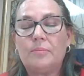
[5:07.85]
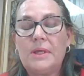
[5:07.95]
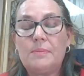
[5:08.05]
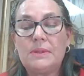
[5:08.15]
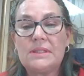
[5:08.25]

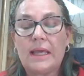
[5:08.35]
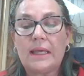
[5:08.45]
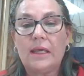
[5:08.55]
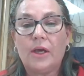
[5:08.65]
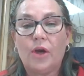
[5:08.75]
people
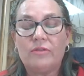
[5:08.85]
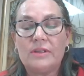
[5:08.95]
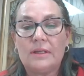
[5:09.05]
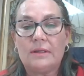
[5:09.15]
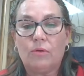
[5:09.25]
taking
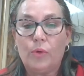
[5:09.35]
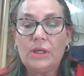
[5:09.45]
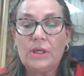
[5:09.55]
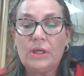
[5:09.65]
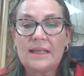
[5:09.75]
over or
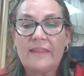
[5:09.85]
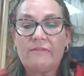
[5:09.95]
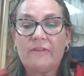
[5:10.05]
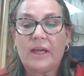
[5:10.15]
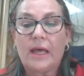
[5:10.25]
working in South
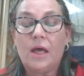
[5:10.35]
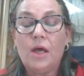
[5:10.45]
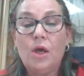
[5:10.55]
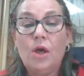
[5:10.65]
Africa,